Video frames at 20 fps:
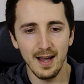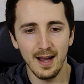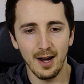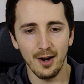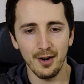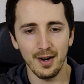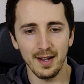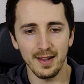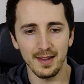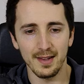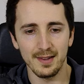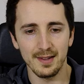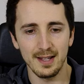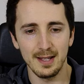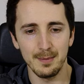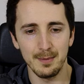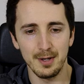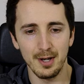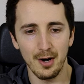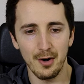all right, let's
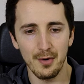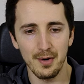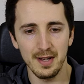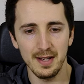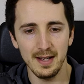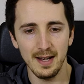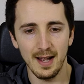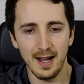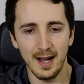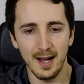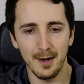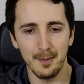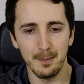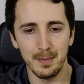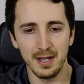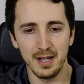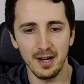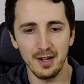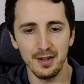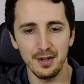keep going.
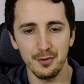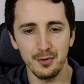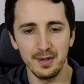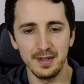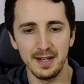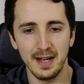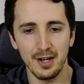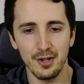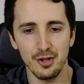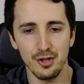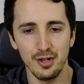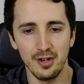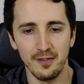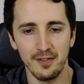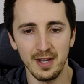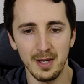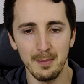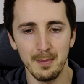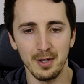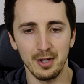Beyond the reduction of
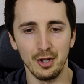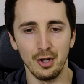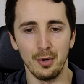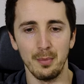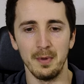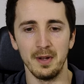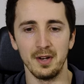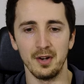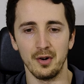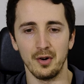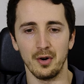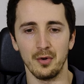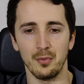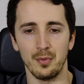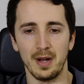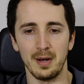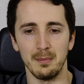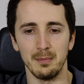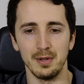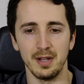hemoglobin or
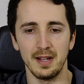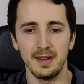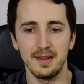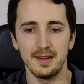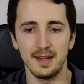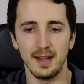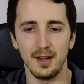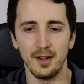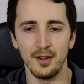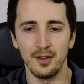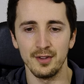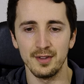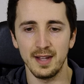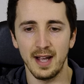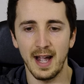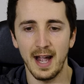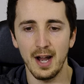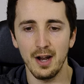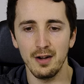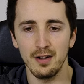red blood cells,
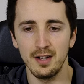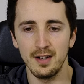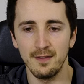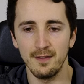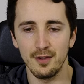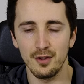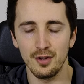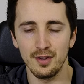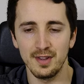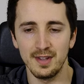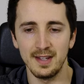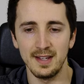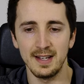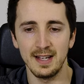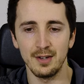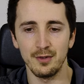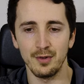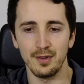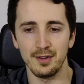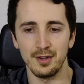iron deficiency
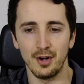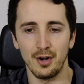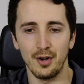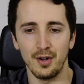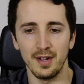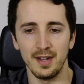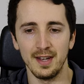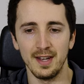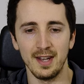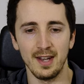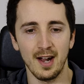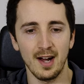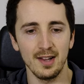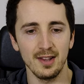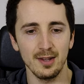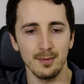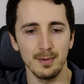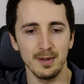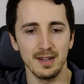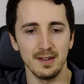can result in
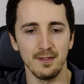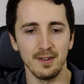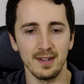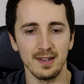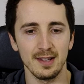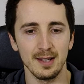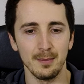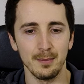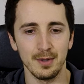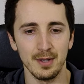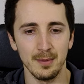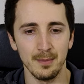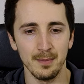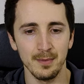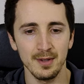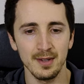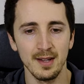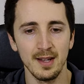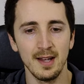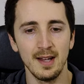nonspecific
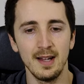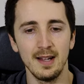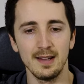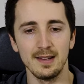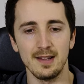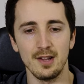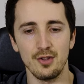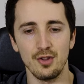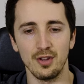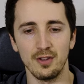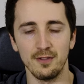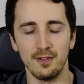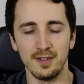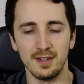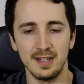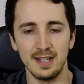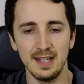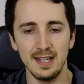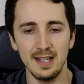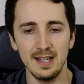symptoms such as
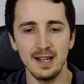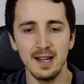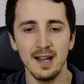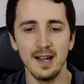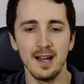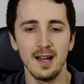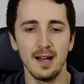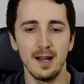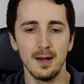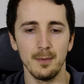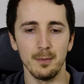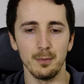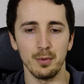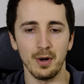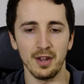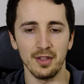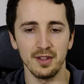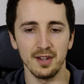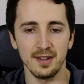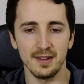fatigue,
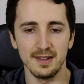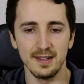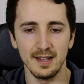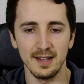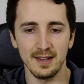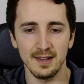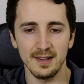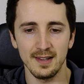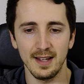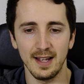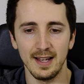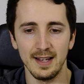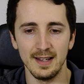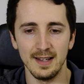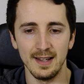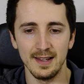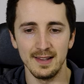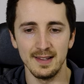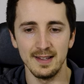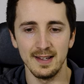breathlessness, and
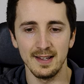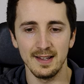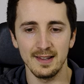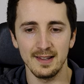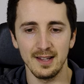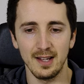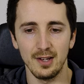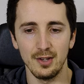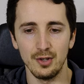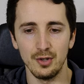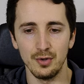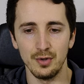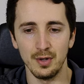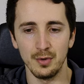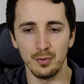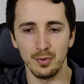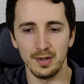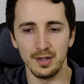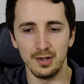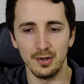dizziness due to
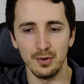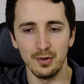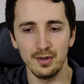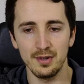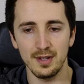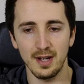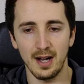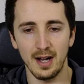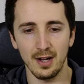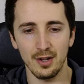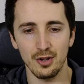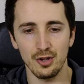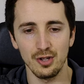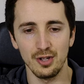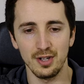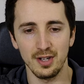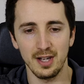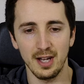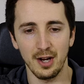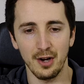reduced
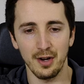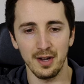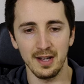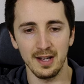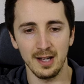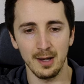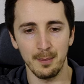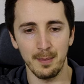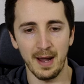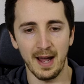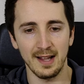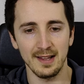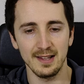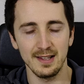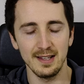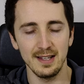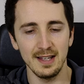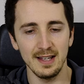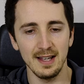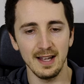oxygen carrying
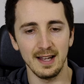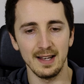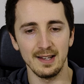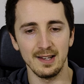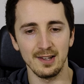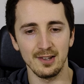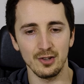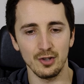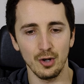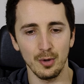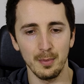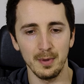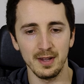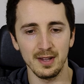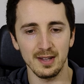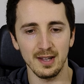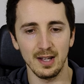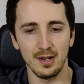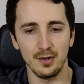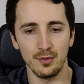capacity and
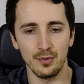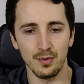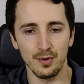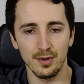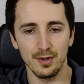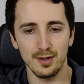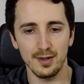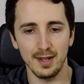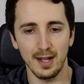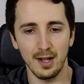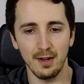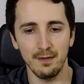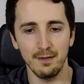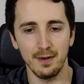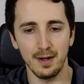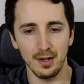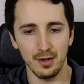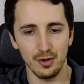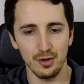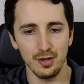disturbance in cell
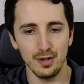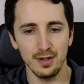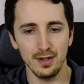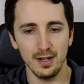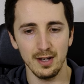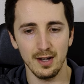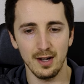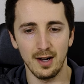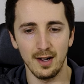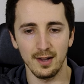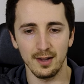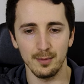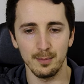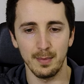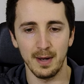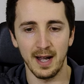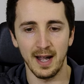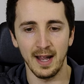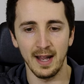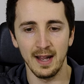function caused
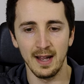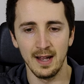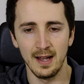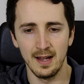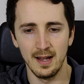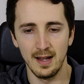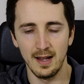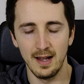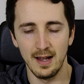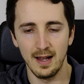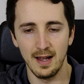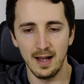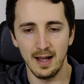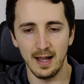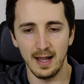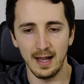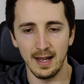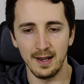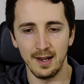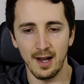by
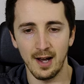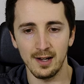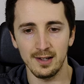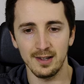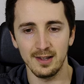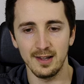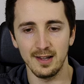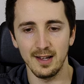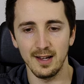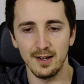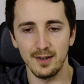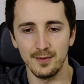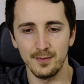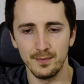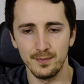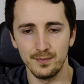anoxia.